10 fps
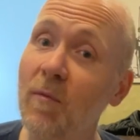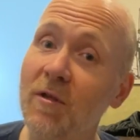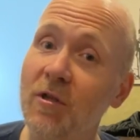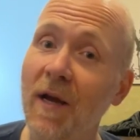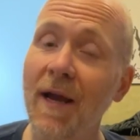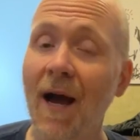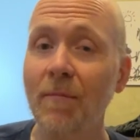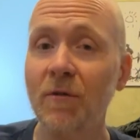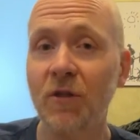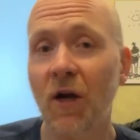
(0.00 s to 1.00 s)
with Jay.
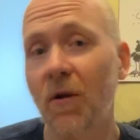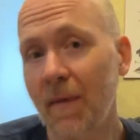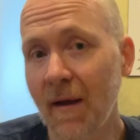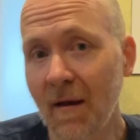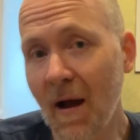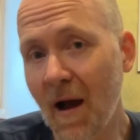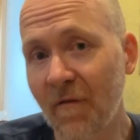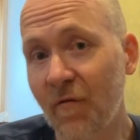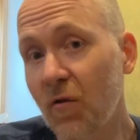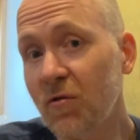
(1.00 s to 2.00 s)
I'm Jeremy.
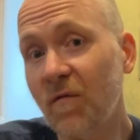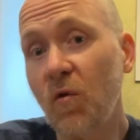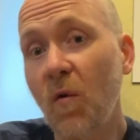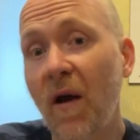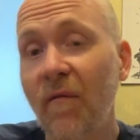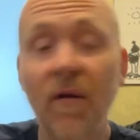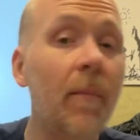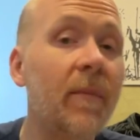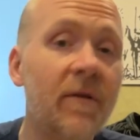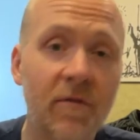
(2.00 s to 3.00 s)
For those of you who have not
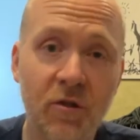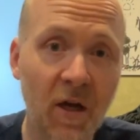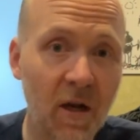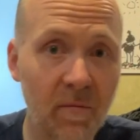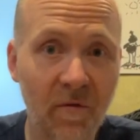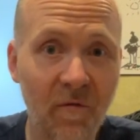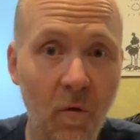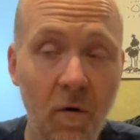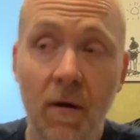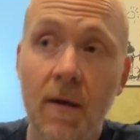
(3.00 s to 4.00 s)
been to the channel
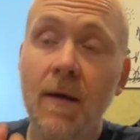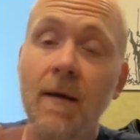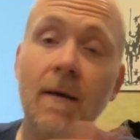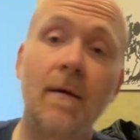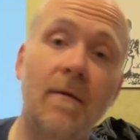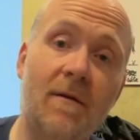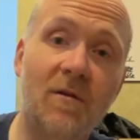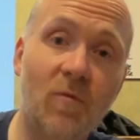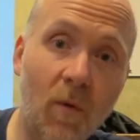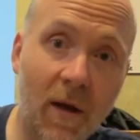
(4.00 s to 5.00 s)
before, this
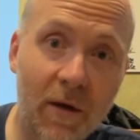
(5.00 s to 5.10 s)
is what I